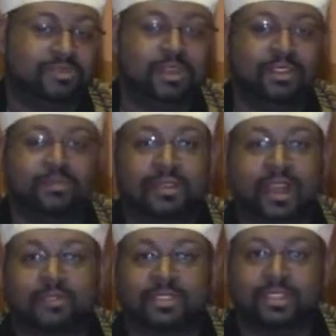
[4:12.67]
spend
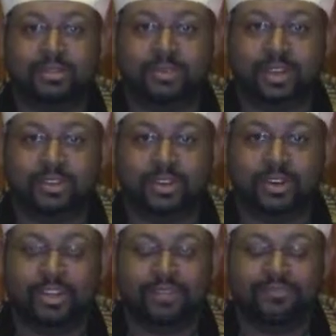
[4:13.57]
$5 or
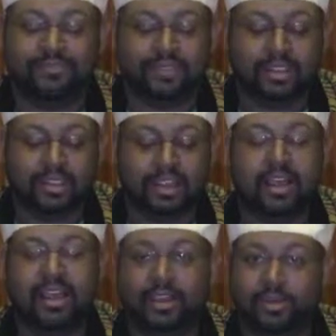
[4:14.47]
$6 on it.
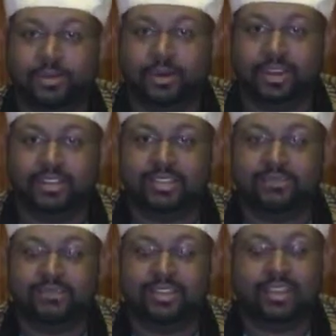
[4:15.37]

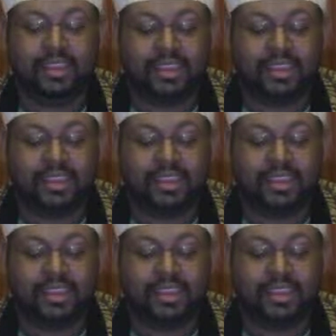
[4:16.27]
Otherwise,